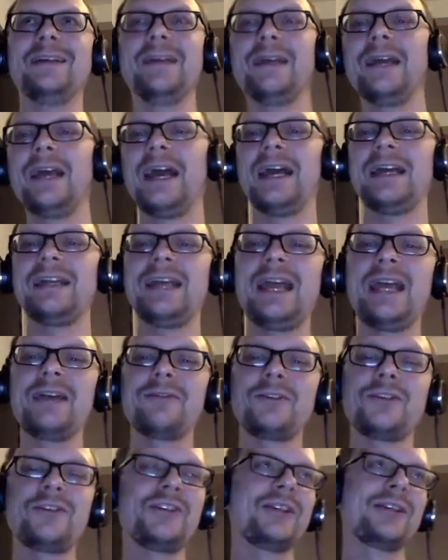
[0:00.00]
And
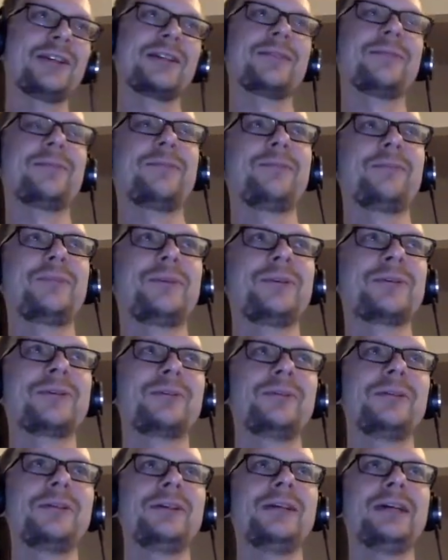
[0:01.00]
every single
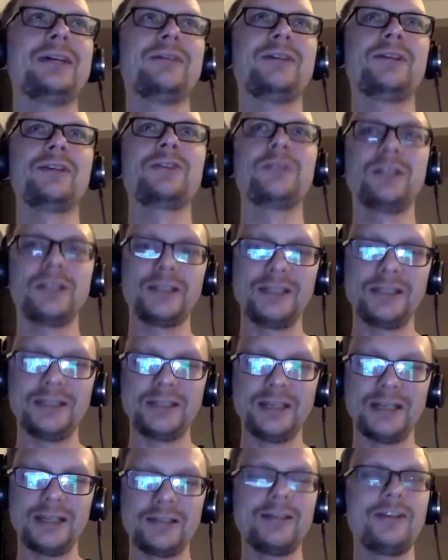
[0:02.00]
programmer
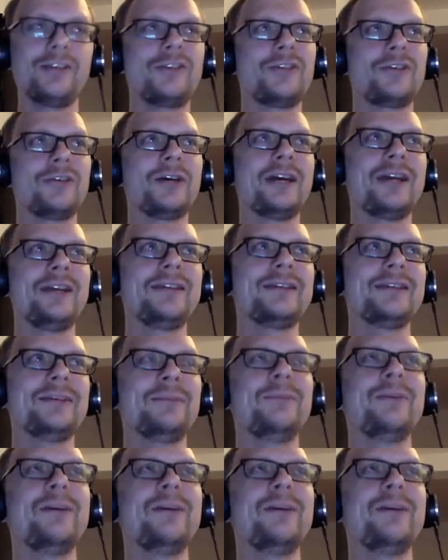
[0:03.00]
eventually learns to hate them.